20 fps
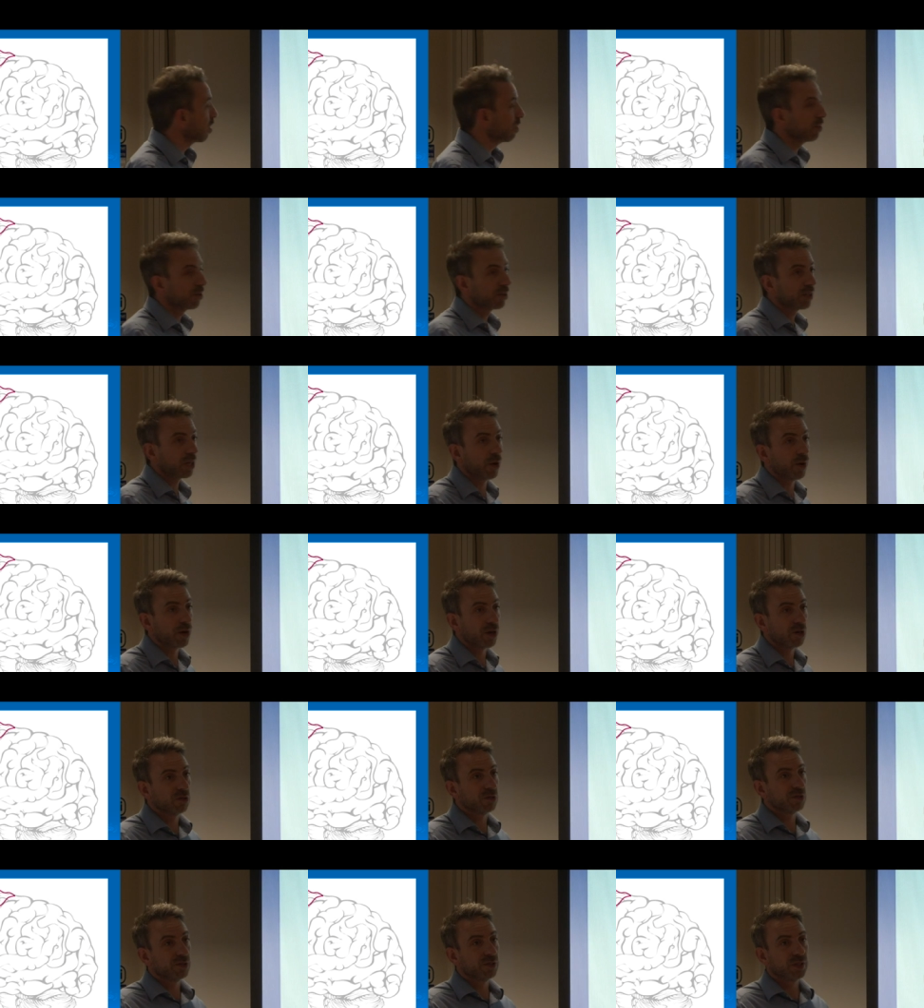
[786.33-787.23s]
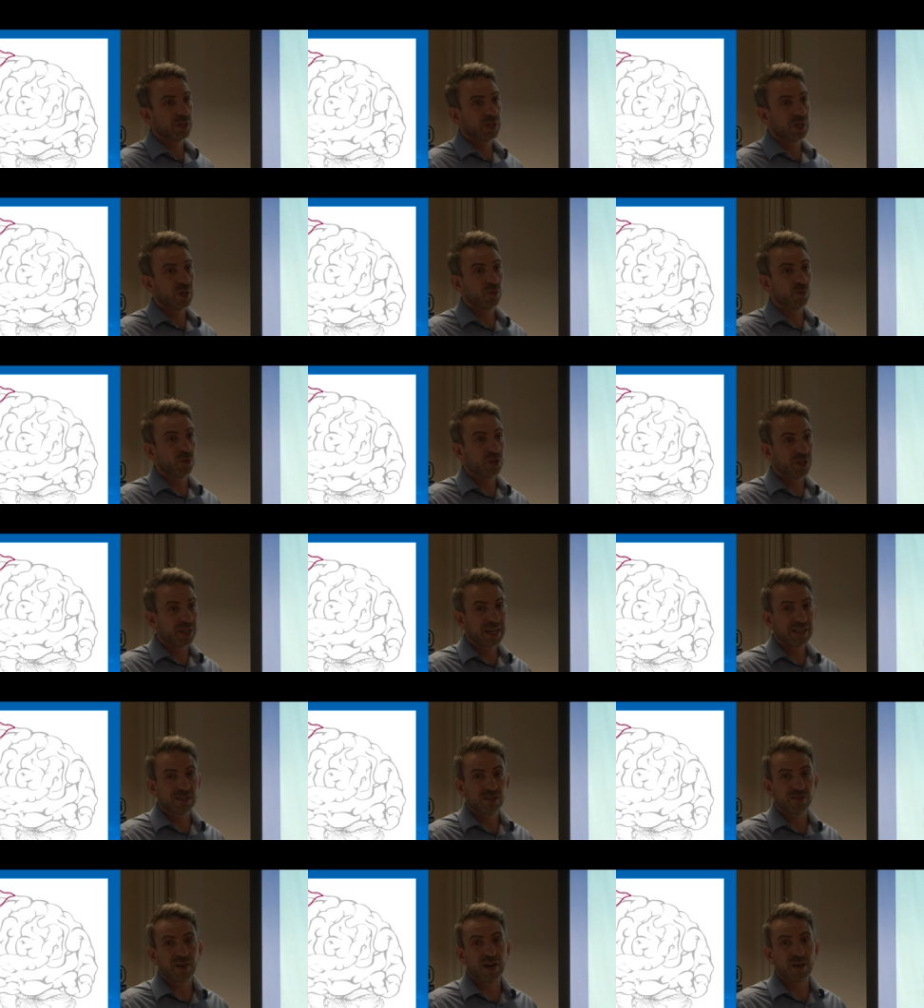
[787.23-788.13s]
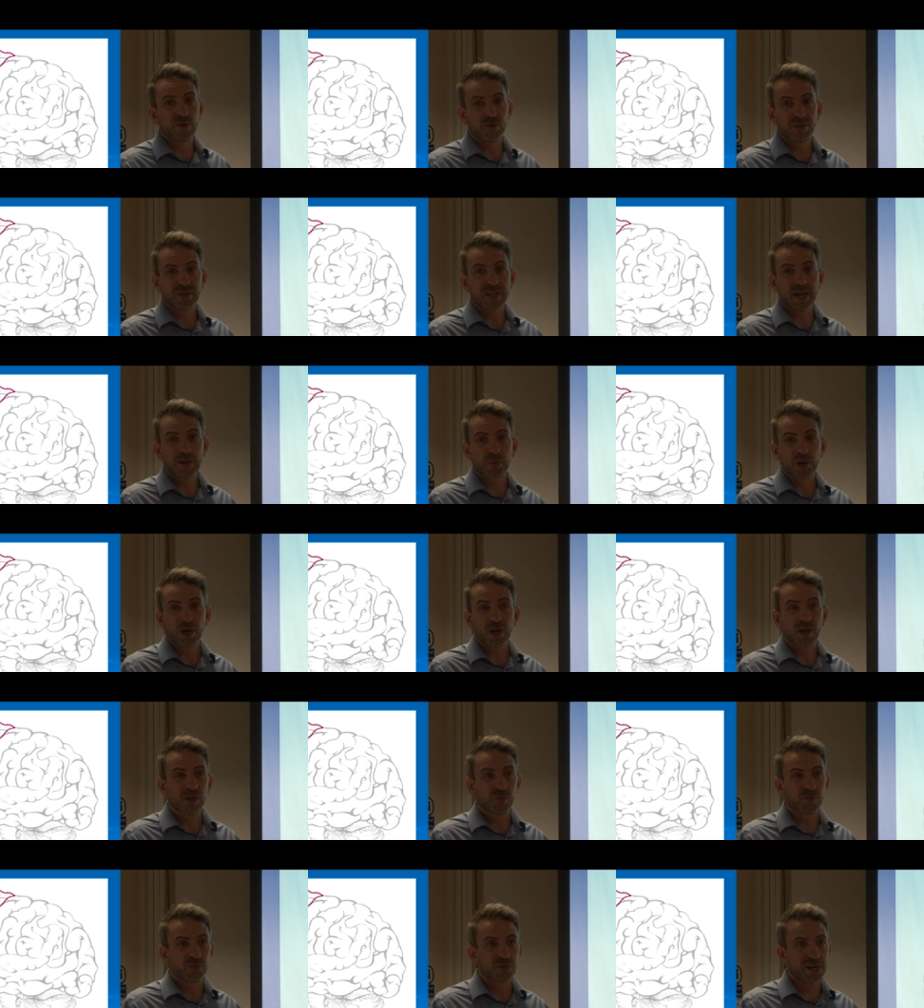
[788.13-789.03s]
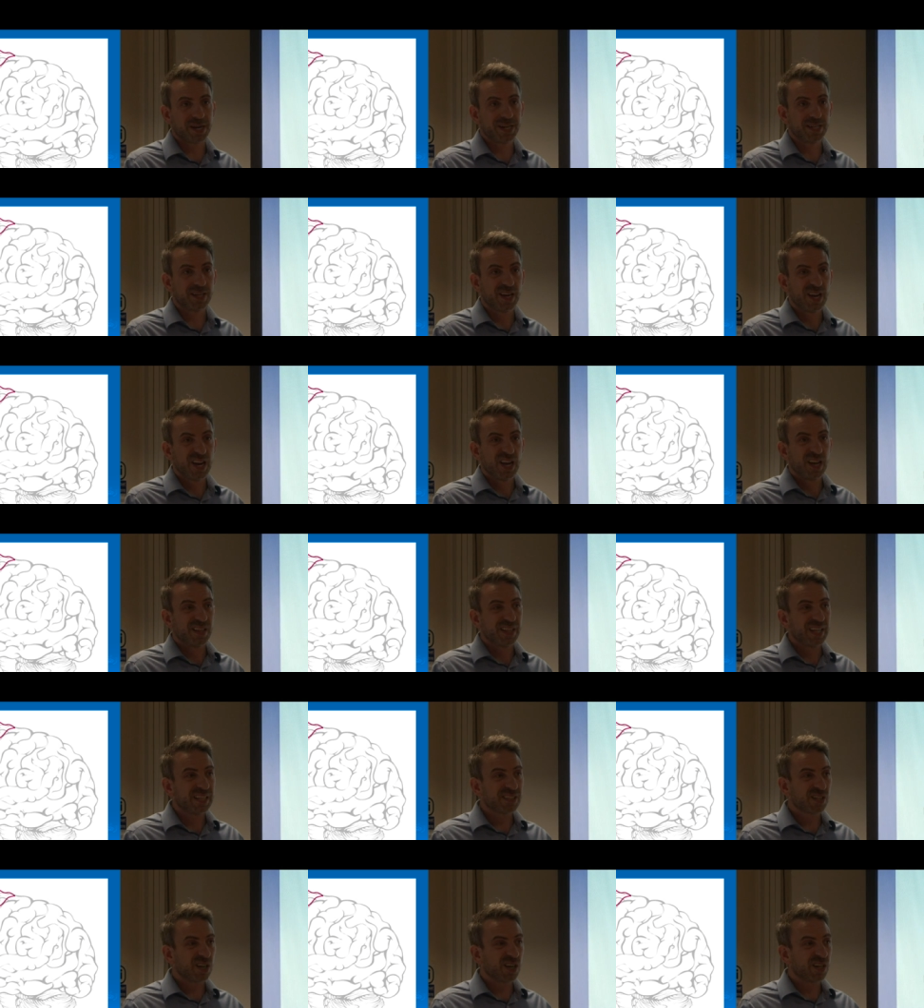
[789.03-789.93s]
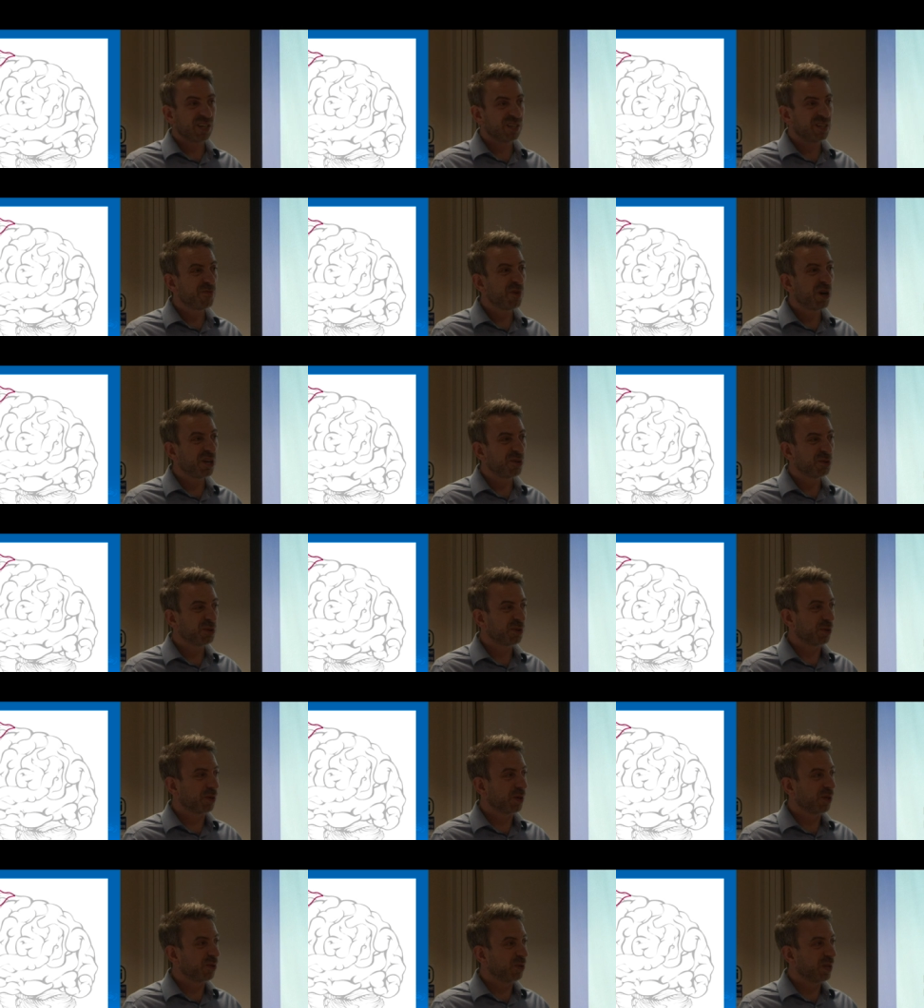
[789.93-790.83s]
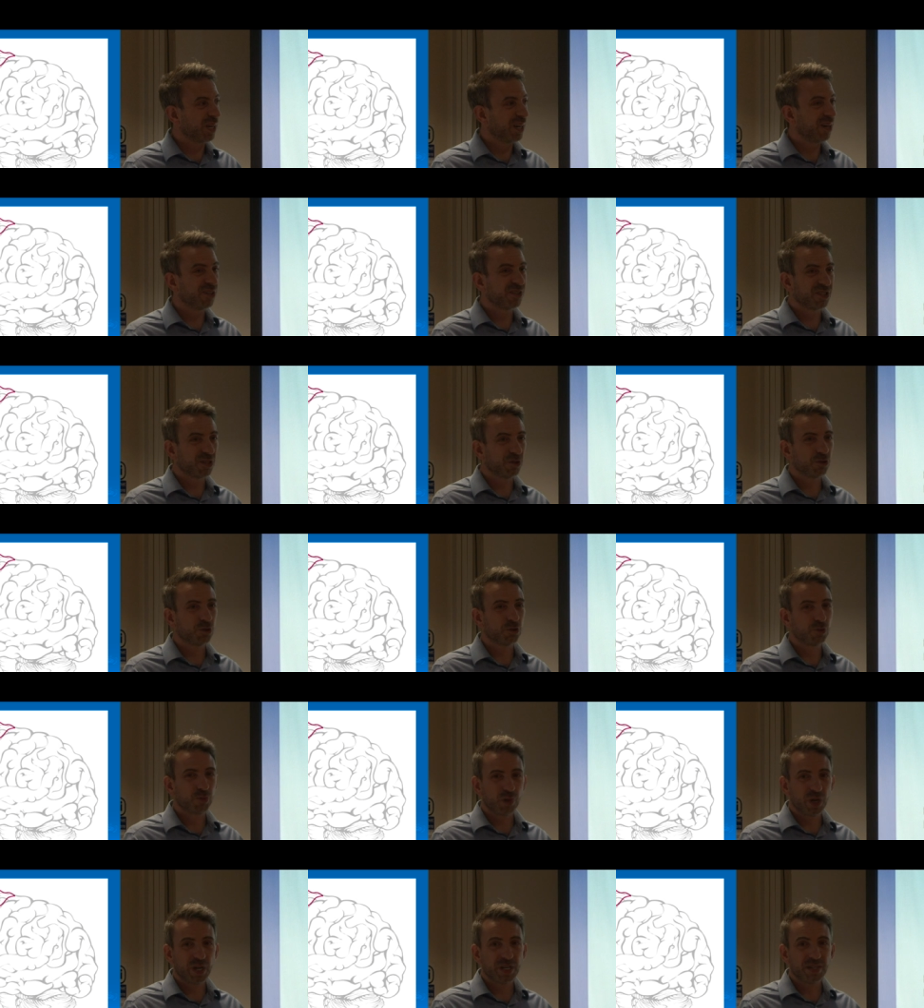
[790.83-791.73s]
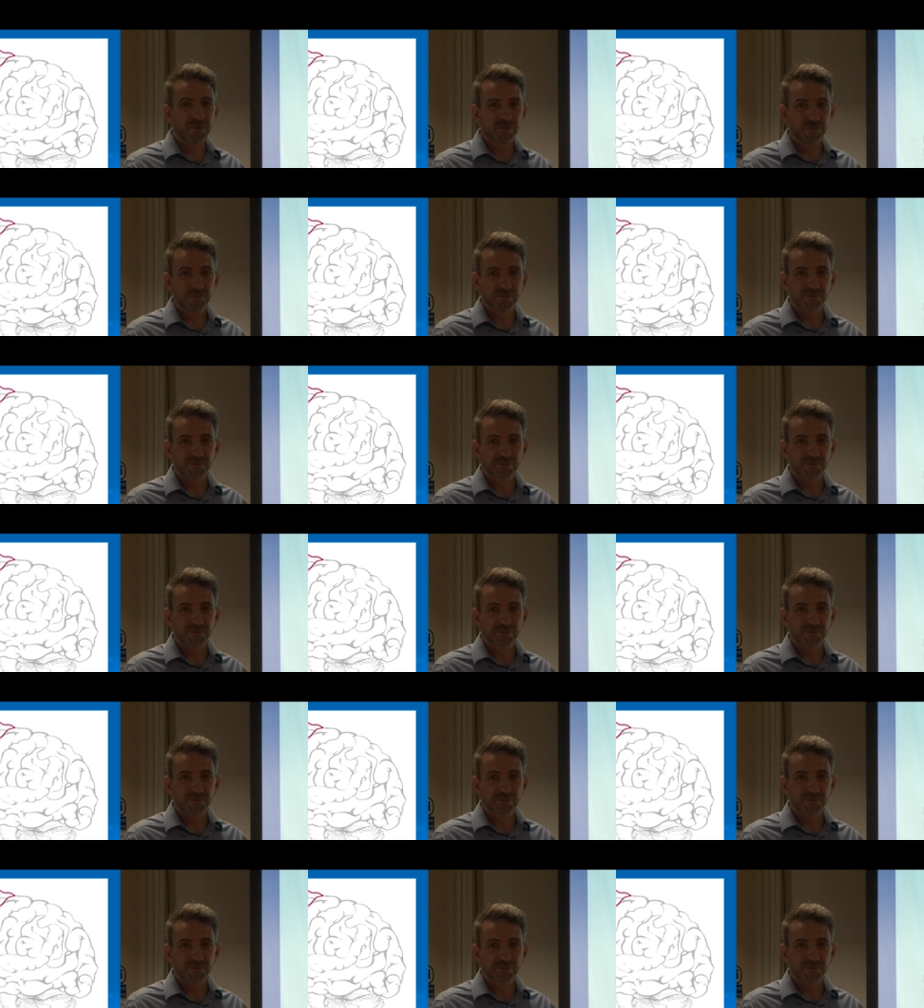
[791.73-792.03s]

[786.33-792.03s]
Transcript: that's going on with that development, that part of the brain. That's kind of, you might also call that our social brain.